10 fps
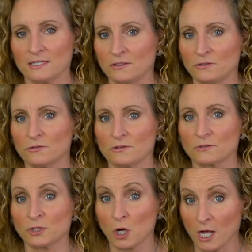in your
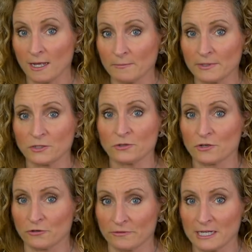job, in your
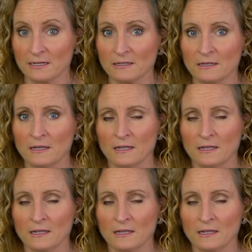career,